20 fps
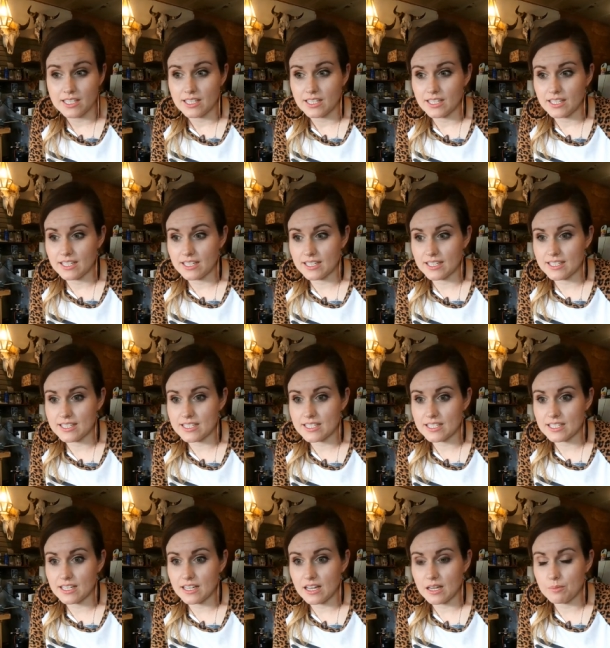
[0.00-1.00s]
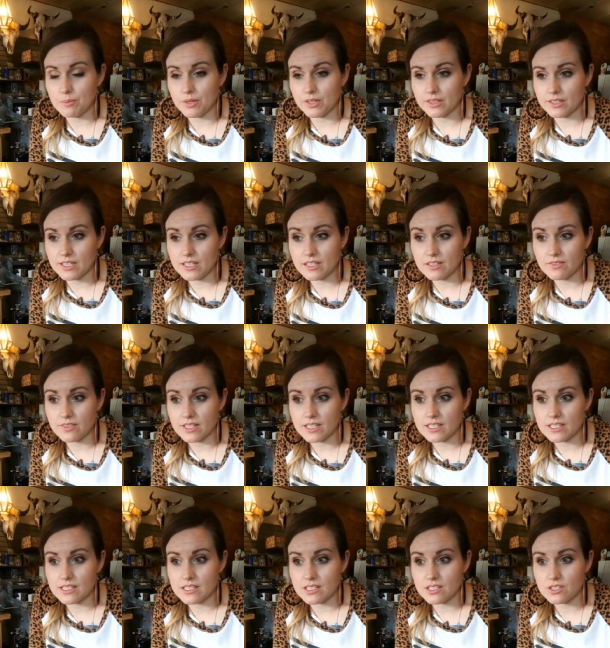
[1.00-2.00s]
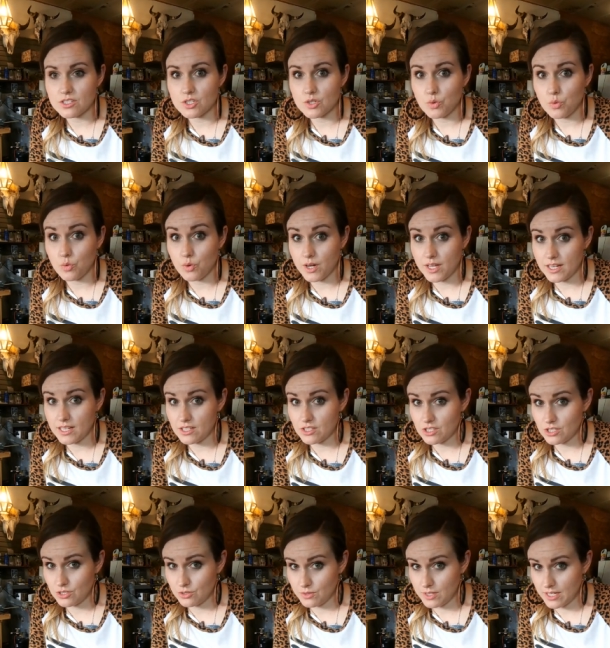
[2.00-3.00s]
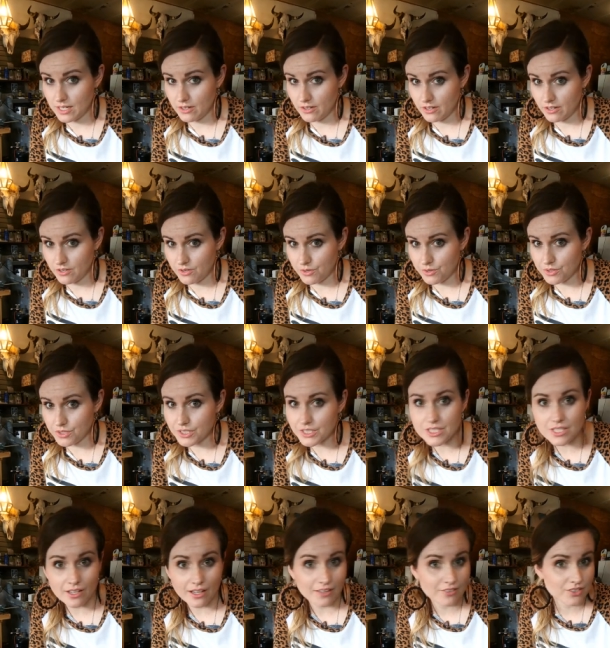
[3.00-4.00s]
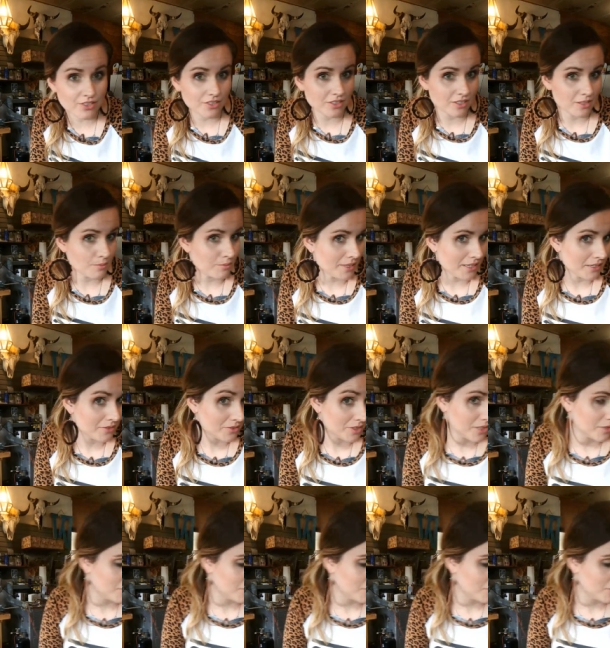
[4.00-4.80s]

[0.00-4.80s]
And I believe it's 22 karat gold. I'll have to look in the band really